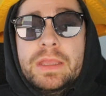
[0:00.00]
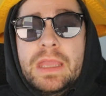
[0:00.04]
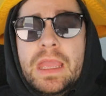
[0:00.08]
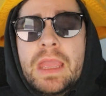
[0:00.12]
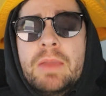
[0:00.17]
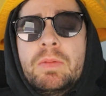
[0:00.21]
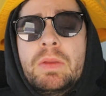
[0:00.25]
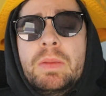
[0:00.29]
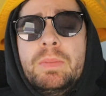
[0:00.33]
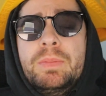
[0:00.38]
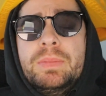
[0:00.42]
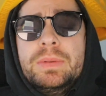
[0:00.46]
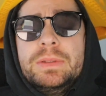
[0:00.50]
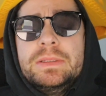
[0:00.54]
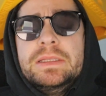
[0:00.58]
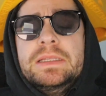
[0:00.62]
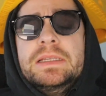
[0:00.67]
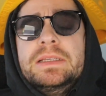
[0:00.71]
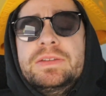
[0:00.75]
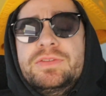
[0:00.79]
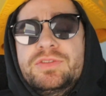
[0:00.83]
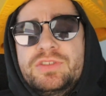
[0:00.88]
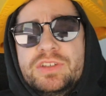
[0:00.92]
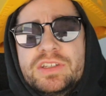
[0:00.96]
Can we
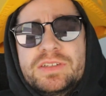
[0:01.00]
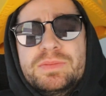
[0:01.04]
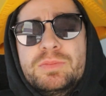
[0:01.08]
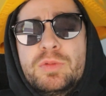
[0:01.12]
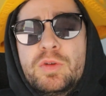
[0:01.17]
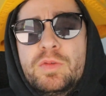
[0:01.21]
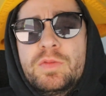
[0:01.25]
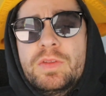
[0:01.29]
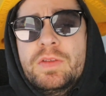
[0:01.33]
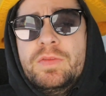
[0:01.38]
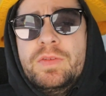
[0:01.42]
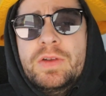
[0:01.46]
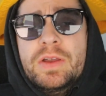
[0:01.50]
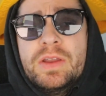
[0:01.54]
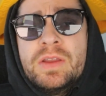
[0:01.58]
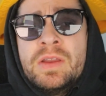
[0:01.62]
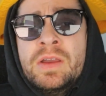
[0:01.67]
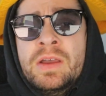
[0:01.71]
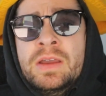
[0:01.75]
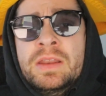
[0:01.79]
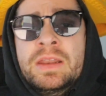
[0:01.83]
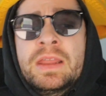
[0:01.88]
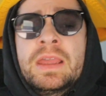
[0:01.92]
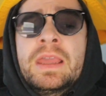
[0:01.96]
please just move the
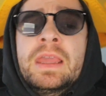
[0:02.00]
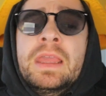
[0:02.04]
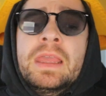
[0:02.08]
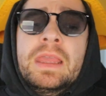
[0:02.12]
fuck on?